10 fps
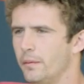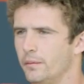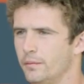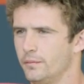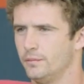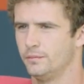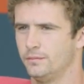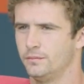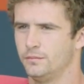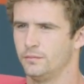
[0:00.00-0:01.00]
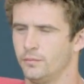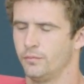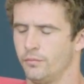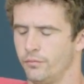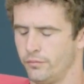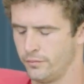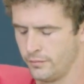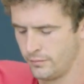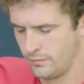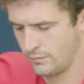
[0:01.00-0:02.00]
read the play call wrong, or if
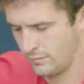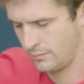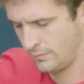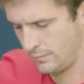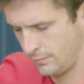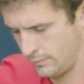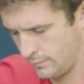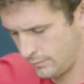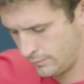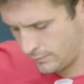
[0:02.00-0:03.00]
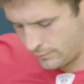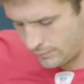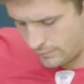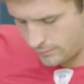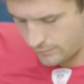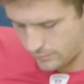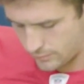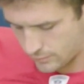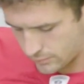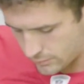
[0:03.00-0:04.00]
he's you know not sure,
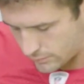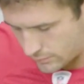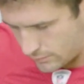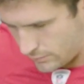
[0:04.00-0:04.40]
he'll be like,